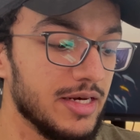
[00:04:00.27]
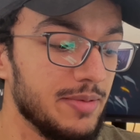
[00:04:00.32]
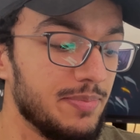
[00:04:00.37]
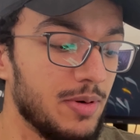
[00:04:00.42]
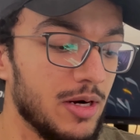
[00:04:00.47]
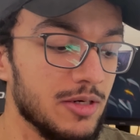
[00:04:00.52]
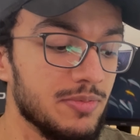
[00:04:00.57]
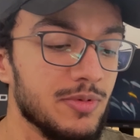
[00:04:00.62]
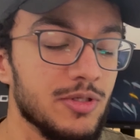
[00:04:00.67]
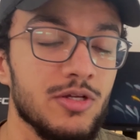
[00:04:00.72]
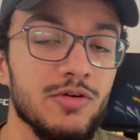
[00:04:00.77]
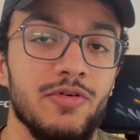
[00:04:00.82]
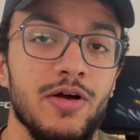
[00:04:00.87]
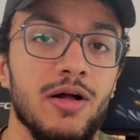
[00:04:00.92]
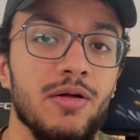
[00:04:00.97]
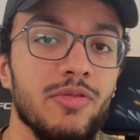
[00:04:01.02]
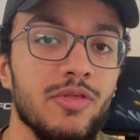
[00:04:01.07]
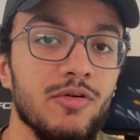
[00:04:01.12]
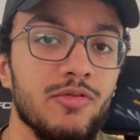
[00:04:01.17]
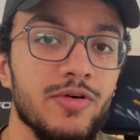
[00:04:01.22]
Department of
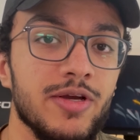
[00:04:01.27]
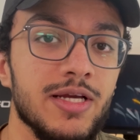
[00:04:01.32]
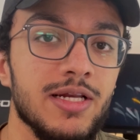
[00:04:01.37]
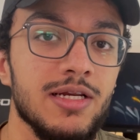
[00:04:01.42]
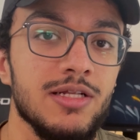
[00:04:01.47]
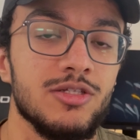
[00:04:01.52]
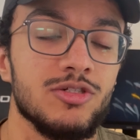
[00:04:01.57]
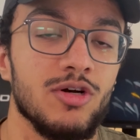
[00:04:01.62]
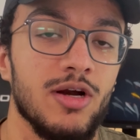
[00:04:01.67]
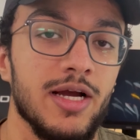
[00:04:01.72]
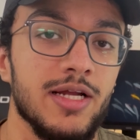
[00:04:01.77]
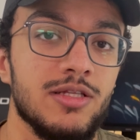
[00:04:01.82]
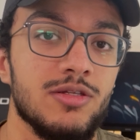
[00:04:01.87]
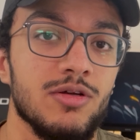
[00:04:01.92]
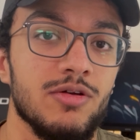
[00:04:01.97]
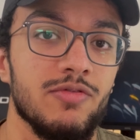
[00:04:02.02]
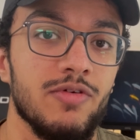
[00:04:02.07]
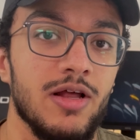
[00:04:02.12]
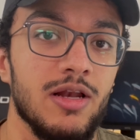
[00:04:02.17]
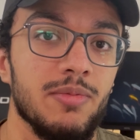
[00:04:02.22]
Health of England tried
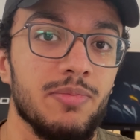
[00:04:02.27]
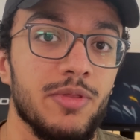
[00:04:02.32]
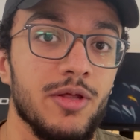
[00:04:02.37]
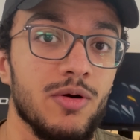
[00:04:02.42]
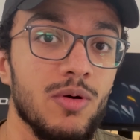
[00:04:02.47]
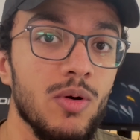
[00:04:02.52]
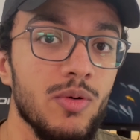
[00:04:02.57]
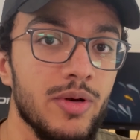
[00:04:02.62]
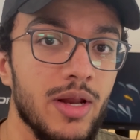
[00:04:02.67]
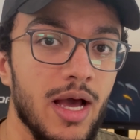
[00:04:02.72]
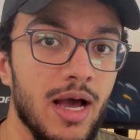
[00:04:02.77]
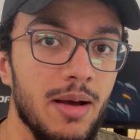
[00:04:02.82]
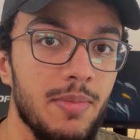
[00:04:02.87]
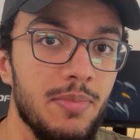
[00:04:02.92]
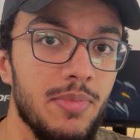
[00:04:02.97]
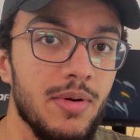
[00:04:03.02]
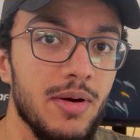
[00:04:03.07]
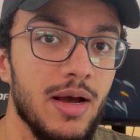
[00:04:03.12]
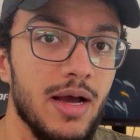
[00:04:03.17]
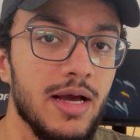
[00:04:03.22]
to develop their own app,